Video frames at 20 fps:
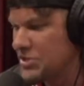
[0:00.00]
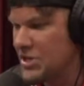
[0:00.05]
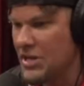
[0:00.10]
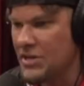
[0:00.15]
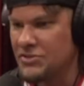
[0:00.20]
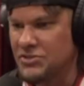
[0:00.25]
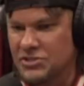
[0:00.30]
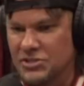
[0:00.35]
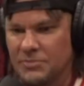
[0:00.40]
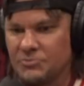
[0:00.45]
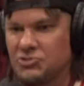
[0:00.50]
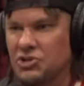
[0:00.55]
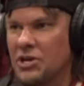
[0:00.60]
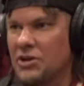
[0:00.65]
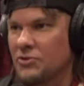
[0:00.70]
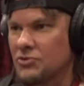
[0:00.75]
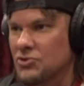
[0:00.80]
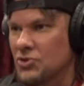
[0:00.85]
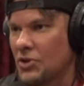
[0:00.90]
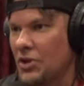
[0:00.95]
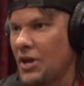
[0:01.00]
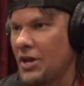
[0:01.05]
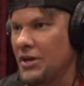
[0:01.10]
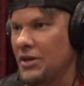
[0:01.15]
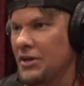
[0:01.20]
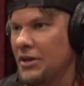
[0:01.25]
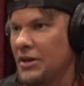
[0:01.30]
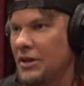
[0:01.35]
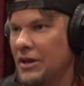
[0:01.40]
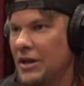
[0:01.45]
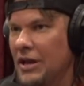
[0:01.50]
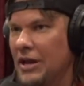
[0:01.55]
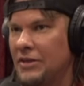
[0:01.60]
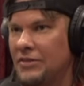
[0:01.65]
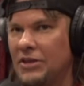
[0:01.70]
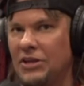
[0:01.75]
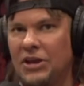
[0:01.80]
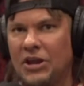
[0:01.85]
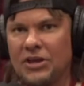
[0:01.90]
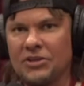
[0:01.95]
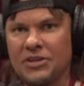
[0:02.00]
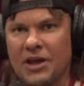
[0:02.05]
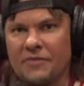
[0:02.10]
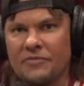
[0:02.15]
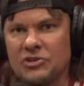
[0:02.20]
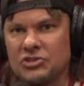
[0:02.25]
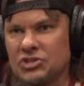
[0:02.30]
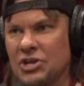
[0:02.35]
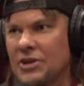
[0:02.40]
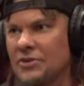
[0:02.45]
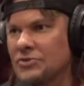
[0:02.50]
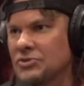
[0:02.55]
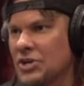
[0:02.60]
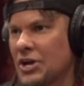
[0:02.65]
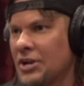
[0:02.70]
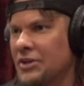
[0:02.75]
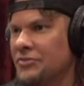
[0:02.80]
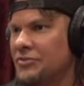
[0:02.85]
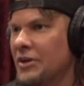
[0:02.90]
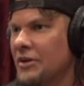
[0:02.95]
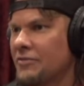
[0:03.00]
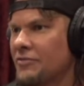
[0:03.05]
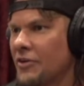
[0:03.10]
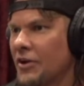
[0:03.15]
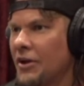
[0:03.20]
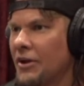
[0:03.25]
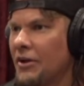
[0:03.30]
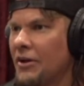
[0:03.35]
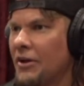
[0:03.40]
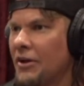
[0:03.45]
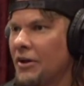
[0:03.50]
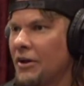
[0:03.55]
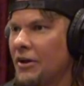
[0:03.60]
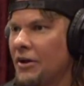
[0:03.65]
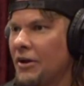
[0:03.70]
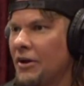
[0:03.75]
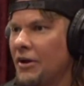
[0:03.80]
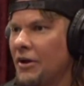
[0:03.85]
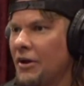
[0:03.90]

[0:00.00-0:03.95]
And some channels are like, and then every channel's kind of different. Yeah.